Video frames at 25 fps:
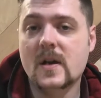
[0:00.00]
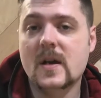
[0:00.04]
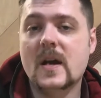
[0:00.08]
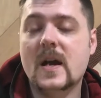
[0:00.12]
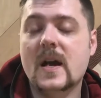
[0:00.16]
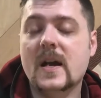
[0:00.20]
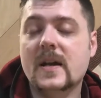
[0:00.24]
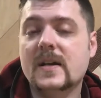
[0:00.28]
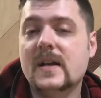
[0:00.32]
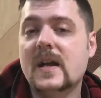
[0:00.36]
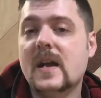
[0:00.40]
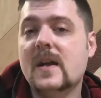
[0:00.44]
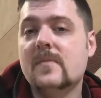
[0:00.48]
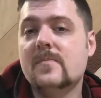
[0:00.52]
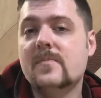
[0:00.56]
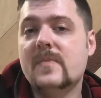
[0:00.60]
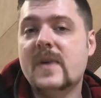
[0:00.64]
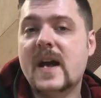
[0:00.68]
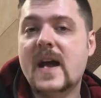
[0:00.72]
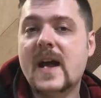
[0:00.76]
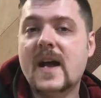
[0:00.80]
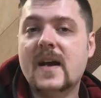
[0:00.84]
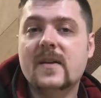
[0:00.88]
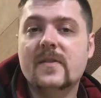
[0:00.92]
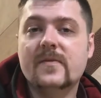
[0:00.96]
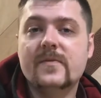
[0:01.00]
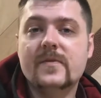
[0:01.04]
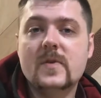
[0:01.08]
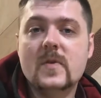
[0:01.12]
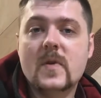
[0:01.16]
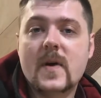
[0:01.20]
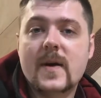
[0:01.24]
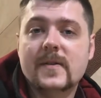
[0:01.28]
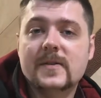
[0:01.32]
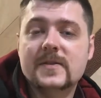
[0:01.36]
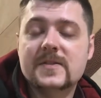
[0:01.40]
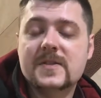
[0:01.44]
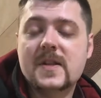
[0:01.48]
I came back a few
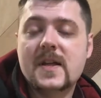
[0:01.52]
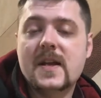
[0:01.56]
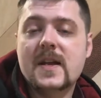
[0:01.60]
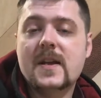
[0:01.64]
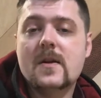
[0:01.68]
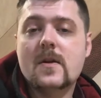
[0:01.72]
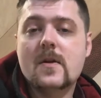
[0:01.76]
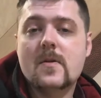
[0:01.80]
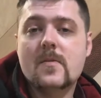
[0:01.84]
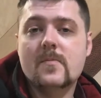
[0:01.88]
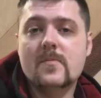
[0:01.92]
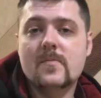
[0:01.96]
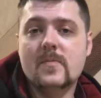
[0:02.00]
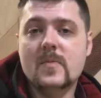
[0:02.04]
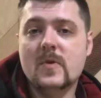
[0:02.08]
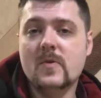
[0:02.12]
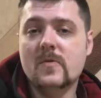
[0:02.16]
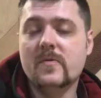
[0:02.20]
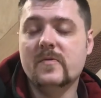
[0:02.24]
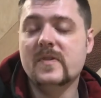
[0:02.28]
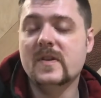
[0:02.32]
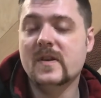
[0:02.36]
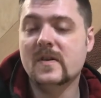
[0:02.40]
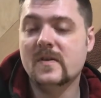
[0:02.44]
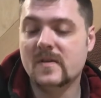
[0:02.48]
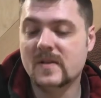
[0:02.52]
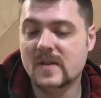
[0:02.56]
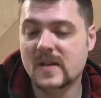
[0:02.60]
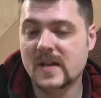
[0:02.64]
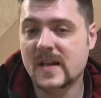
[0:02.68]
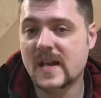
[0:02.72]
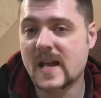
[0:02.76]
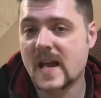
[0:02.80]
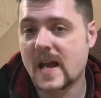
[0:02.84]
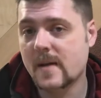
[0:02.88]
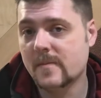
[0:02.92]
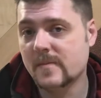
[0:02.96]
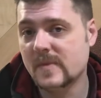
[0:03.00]
hours later, moved the
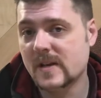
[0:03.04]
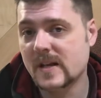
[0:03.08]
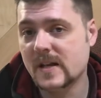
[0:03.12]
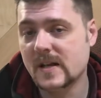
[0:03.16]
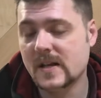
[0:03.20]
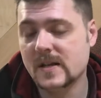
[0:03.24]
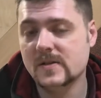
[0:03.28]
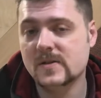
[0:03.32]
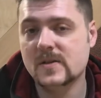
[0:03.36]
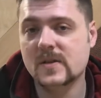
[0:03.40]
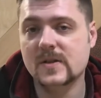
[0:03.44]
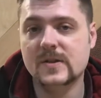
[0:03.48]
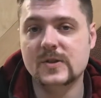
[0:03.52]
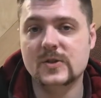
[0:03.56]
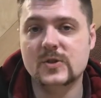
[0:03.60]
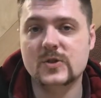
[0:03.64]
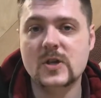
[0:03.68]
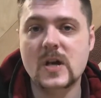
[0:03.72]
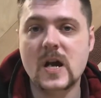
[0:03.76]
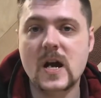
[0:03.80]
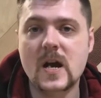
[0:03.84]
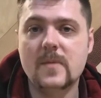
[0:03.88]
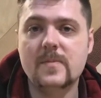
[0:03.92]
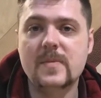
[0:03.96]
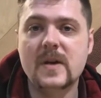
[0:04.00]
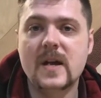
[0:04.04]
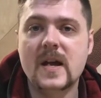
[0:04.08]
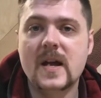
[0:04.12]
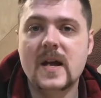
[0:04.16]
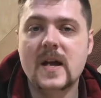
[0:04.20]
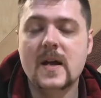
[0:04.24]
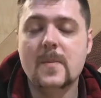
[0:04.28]
cabinet into the shop,